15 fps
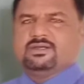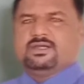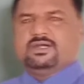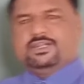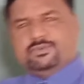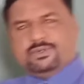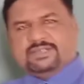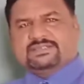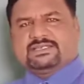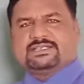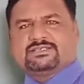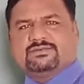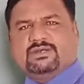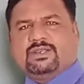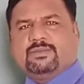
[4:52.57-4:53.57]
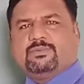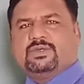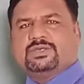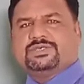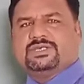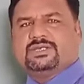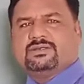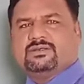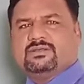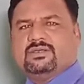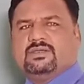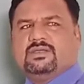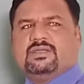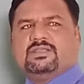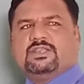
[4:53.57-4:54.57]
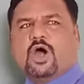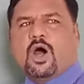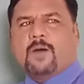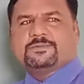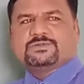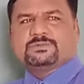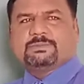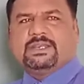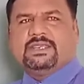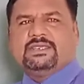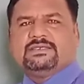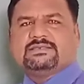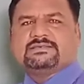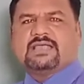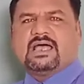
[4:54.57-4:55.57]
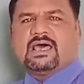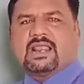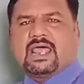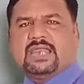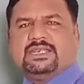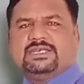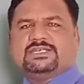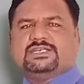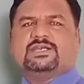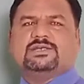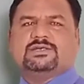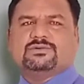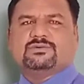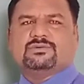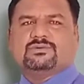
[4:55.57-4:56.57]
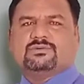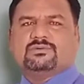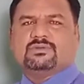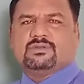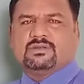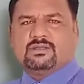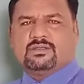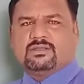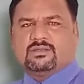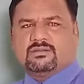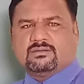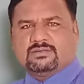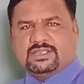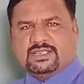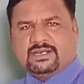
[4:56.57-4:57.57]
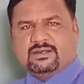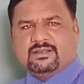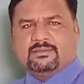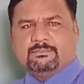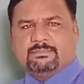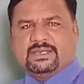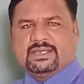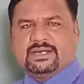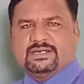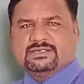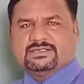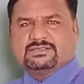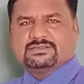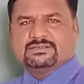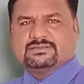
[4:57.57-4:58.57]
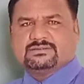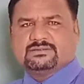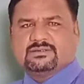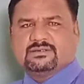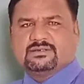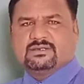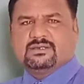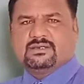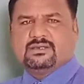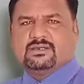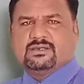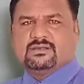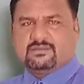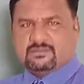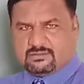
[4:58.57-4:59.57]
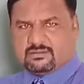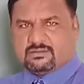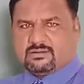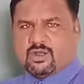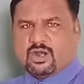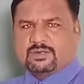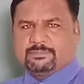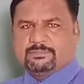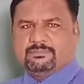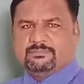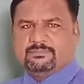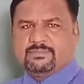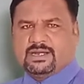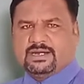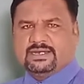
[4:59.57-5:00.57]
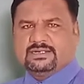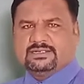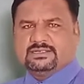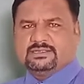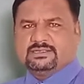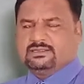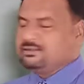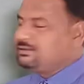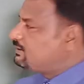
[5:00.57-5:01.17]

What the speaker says: During sexual reproduction, the offsprings are identical to their parents, not identical.